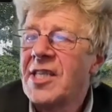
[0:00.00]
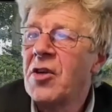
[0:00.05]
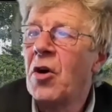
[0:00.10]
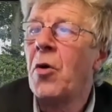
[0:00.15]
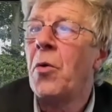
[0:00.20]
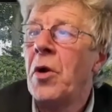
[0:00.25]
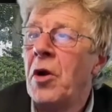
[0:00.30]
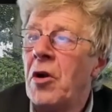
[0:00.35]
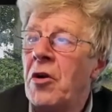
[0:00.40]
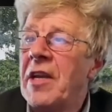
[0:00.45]

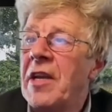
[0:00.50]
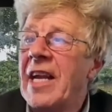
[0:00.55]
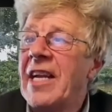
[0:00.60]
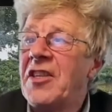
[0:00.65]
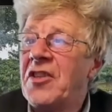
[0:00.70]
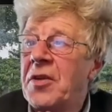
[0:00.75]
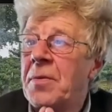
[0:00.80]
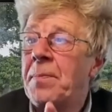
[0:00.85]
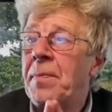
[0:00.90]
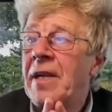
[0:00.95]
Or so we
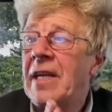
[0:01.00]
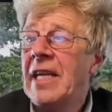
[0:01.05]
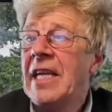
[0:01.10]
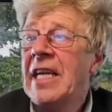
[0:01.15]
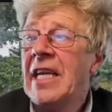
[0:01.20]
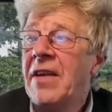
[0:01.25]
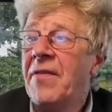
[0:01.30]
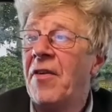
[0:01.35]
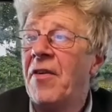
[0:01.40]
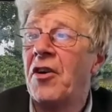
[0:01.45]
are led to
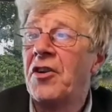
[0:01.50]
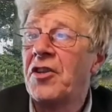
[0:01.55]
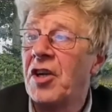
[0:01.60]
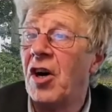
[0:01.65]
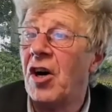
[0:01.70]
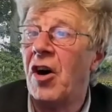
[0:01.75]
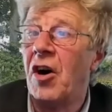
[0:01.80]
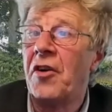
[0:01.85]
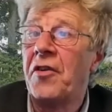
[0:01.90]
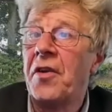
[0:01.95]

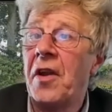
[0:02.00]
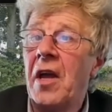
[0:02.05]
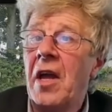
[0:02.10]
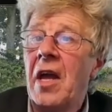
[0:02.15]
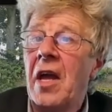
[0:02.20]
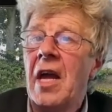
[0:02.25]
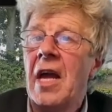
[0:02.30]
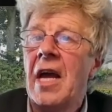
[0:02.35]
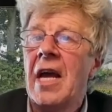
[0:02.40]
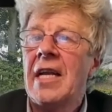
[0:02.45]
believe or thought